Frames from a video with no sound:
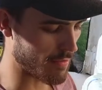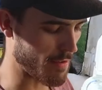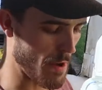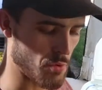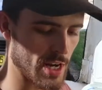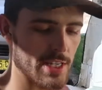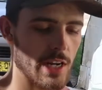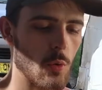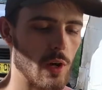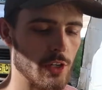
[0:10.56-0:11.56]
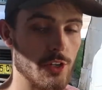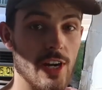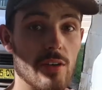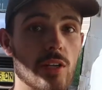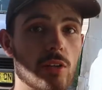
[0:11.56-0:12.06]
vibrating while you're
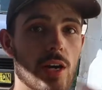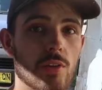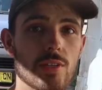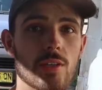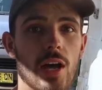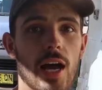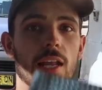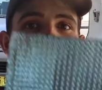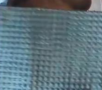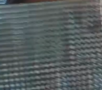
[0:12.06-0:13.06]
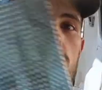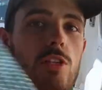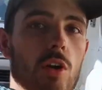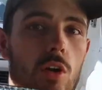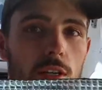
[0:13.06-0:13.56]
driving around and it reduces
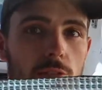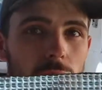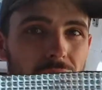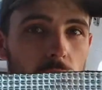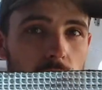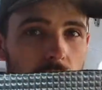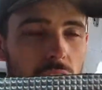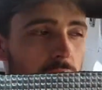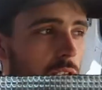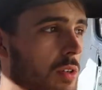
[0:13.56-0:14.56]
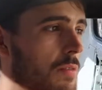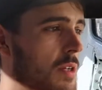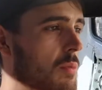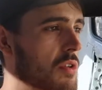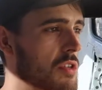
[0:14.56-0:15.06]
the noise from the outside so if
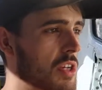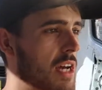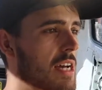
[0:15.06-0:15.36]
someone's